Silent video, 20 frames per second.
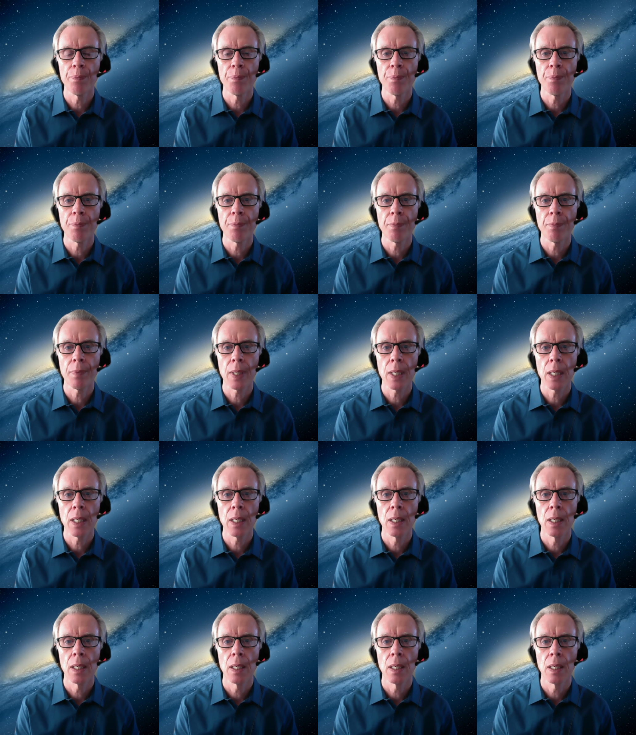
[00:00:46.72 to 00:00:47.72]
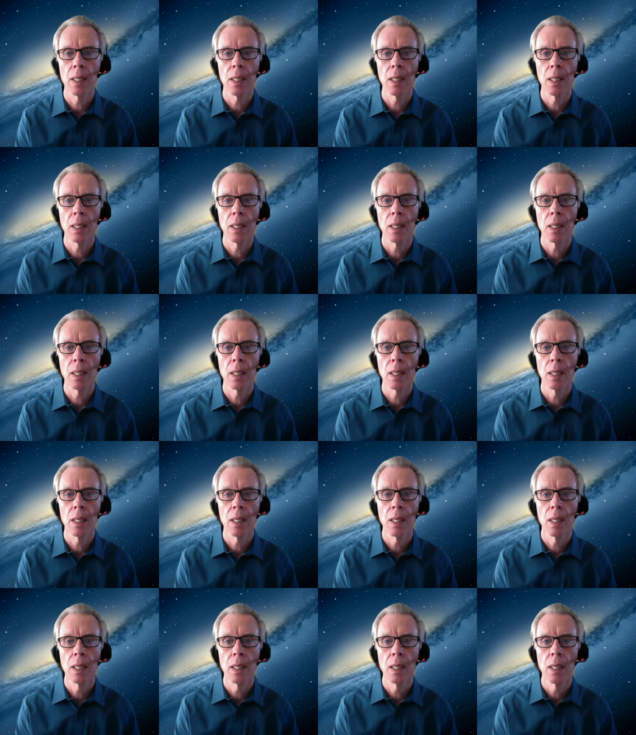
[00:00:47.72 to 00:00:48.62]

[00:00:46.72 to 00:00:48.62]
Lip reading: (silence)